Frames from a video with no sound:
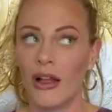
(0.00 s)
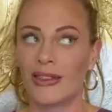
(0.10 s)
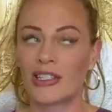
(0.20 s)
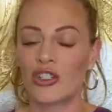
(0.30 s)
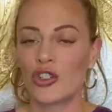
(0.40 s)

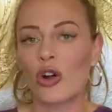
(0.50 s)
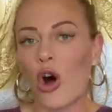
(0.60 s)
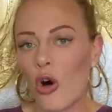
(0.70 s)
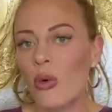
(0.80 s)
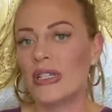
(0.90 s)
That's because you're
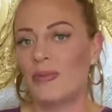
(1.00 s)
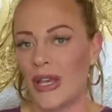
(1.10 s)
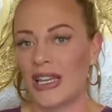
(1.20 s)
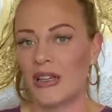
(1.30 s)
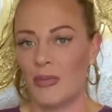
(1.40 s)
always
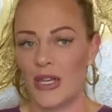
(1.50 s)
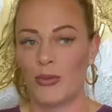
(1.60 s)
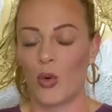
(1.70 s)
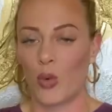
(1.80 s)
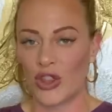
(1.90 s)
picking
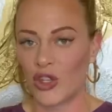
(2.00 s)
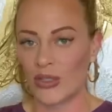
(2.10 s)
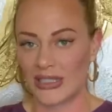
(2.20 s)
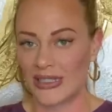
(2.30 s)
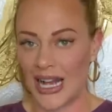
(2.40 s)
people with those
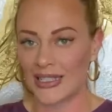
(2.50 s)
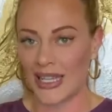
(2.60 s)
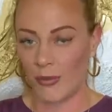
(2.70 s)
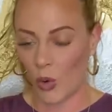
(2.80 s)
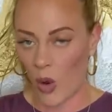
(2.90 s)
exact
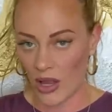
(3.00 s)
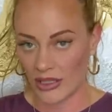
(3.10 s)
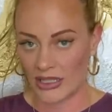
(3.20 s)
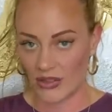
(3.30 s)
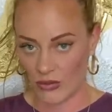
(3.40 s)
same
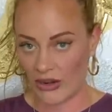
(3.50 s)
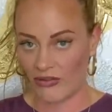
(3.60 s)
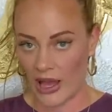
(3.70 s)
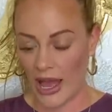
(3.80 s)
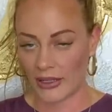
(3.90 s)
qualities and red
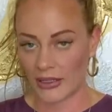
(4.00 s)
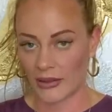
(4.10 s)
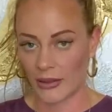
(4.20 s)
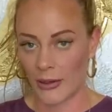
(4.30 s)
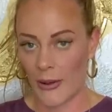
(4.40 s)
flags.
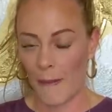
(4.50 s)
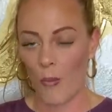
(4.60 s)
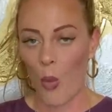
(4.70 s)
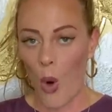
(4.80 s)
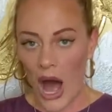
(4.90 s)

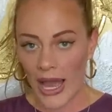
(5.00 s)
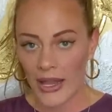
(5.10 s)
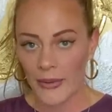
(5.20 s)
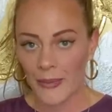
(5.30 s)
Why?